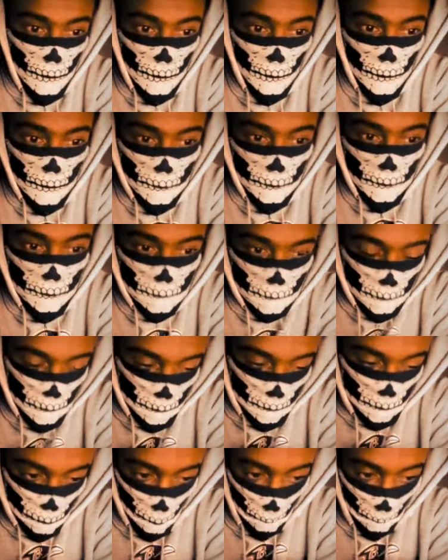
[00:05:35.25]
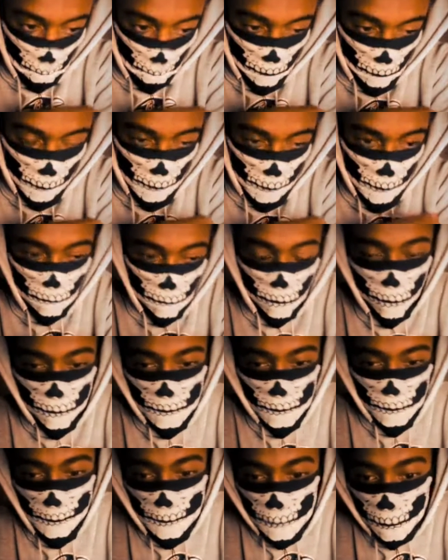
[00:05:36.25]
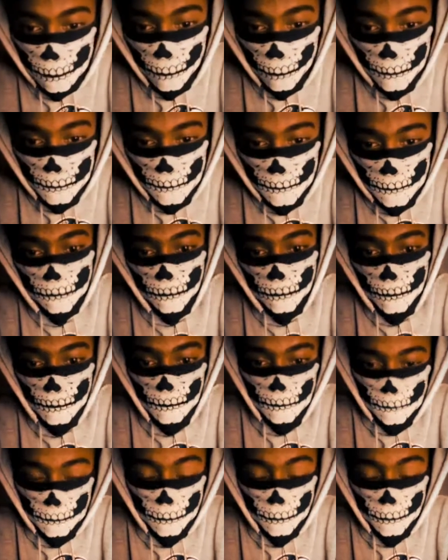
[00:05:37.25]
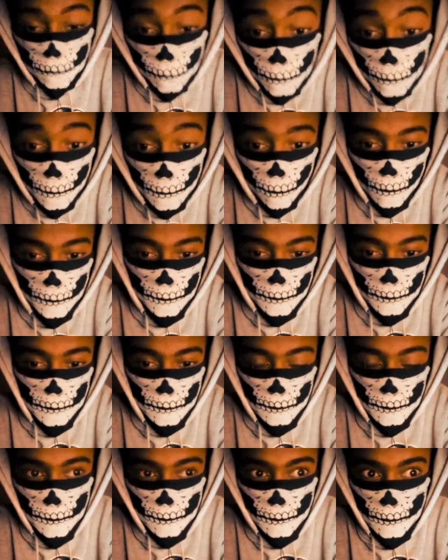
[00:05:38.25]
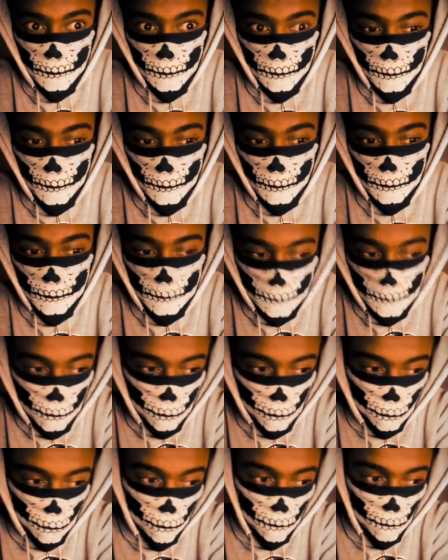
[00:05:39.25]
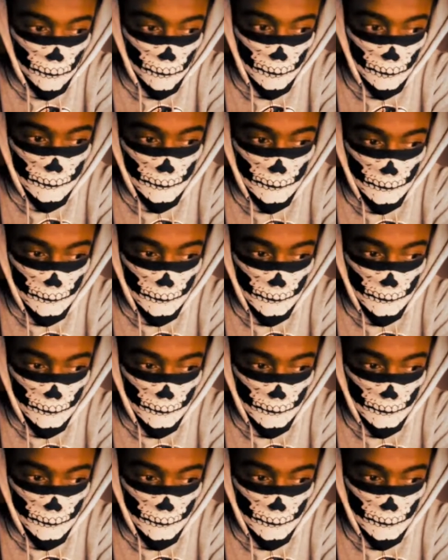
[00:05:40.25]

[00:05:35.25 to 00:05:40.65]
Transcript: it's for the exploit to fully work, it needs to know like an